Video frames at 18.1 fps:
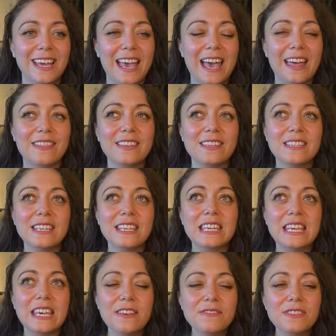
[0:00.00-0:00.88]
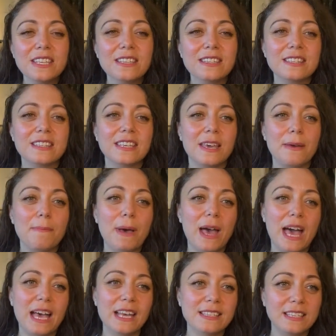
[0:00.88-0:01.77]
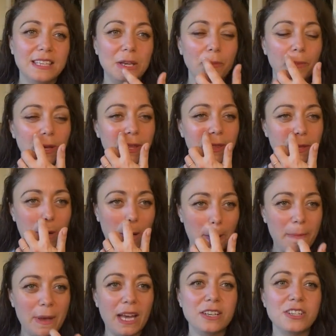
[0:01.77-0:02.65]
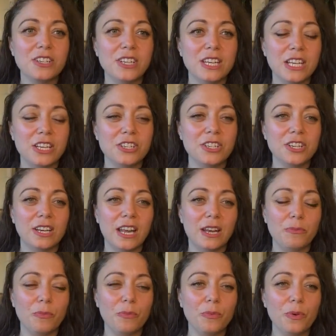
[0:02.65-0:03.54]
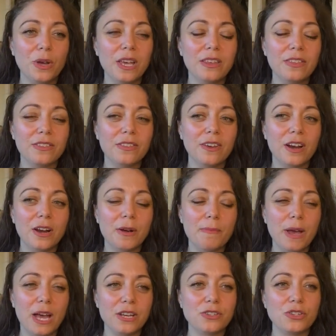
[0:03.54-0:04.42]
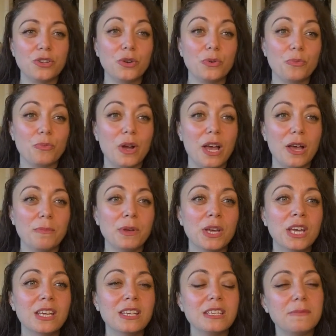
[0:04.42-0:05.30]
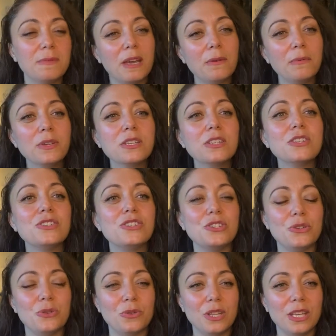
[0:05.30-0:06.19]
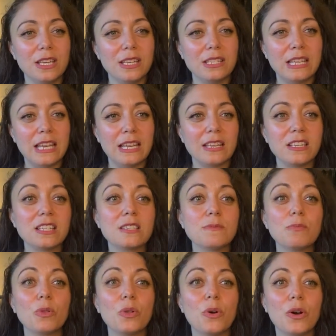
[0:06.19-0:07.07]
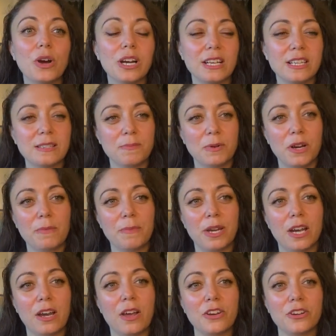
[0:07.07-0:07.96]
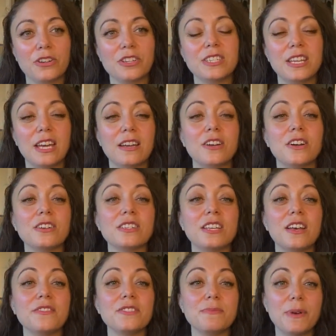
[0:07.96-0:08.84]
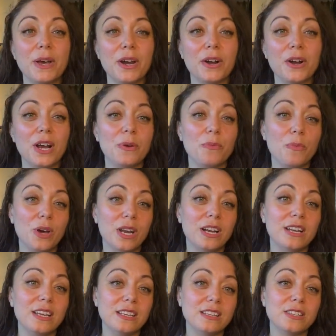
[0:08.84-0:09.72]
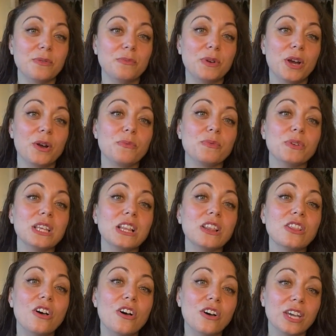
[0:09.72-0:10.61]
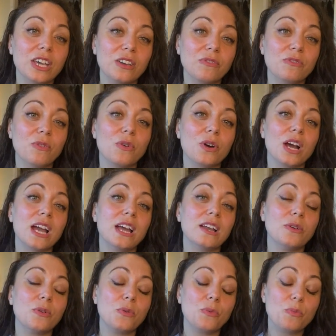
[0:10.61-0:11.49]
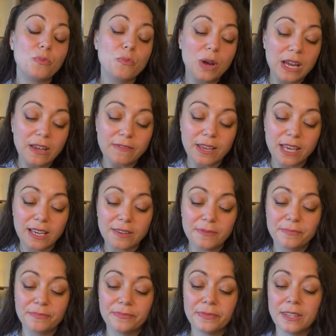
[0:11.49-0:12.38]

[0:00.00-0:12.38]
And this gives us the capacity with our imagination and with our imaginal realm to be able to do this and explore and experiment and understand ourselves better and what it is that we are really longing for and craving.